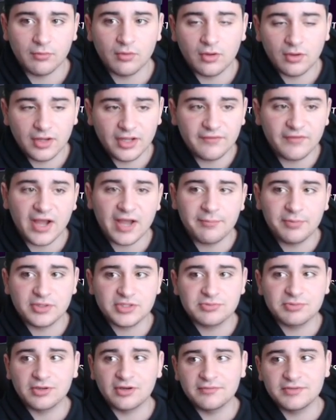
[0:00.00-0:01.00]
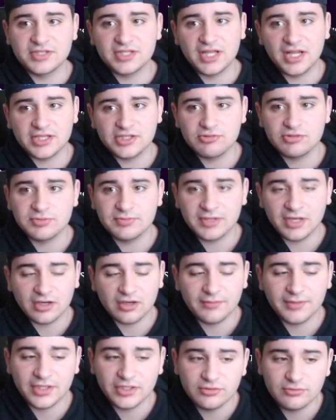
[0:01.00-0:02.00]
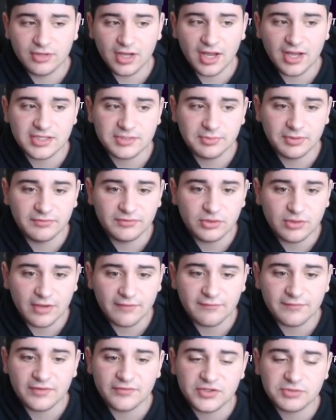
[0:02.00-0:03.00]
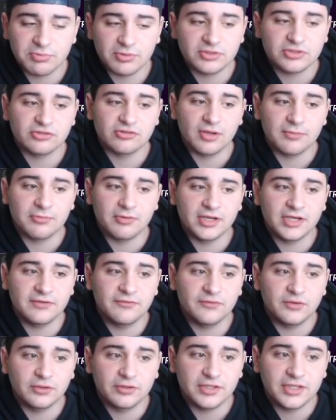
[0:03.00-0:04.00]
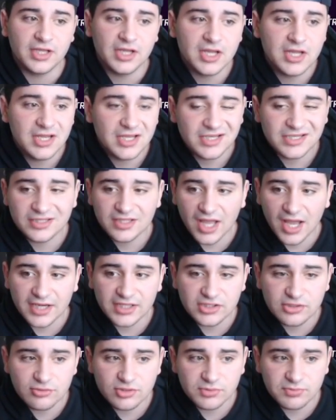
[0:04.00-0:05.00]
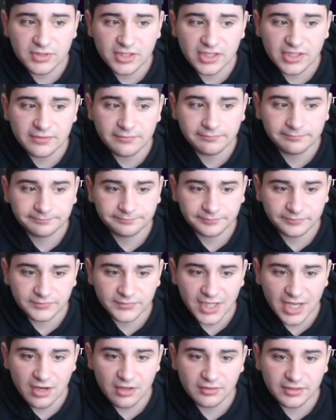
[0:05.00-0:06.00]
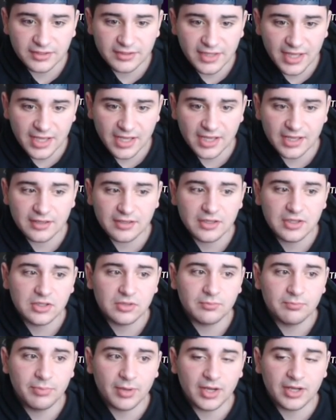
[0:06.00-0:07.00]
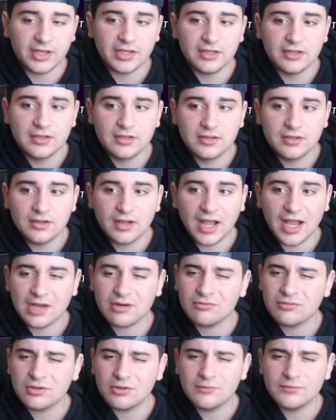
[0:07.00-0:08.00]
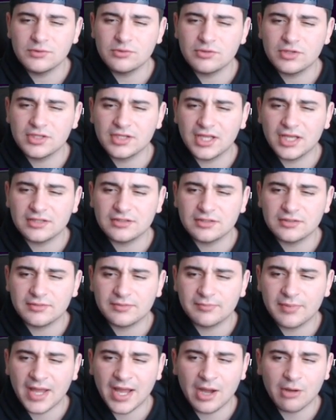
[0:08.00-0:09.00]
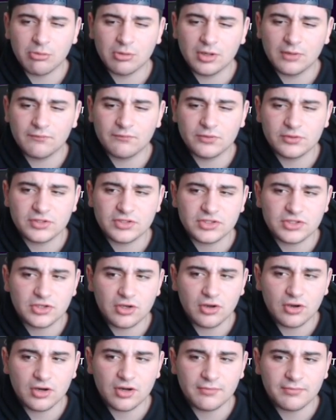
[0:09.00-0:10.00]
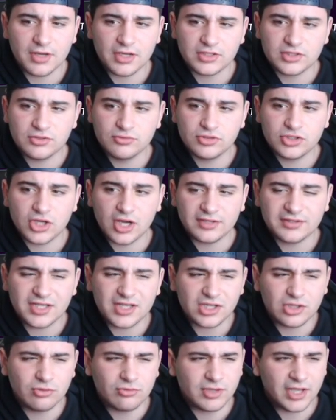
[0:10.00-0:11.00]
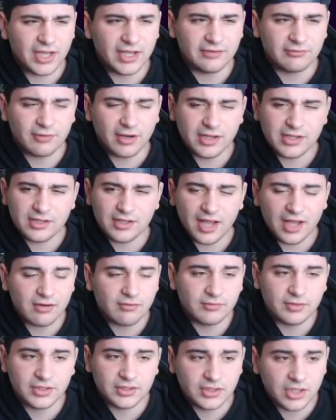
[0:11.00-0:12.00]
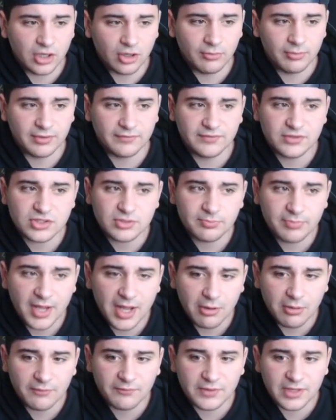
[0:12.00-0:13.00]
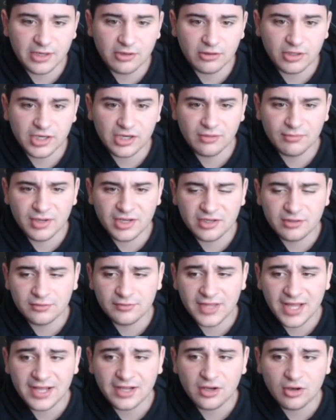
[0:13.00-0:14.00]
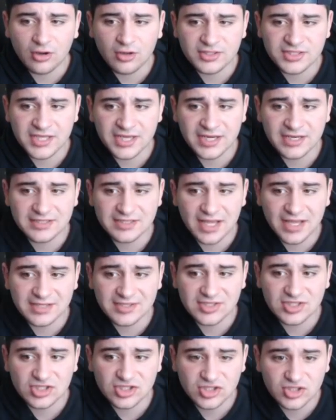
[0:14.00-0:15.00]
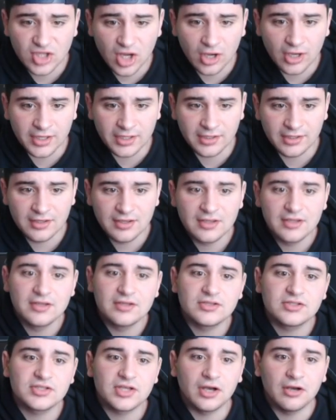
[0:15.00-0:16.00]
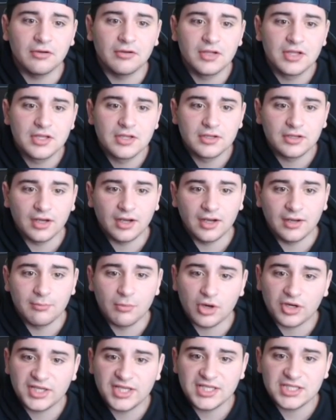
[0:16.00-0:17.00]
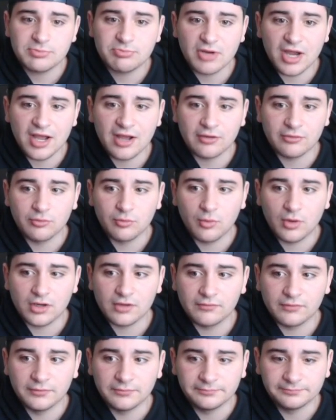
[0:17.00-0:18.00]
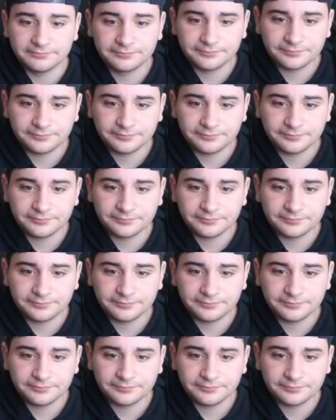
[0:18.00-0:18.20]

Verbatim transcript: Well, if I put Sprinter on him, he's a 92 speed. I don't know about you guys, but if you have Sprinter upgraded fully, 92 speed, not only that, but I don't know if you can get the power up for this card. I'm not too sure. I think you can, right? I don't really know. But if there's a power up for Harold Carmichael, that card's a, a stud. So, uh, Marquise Brown, one of them.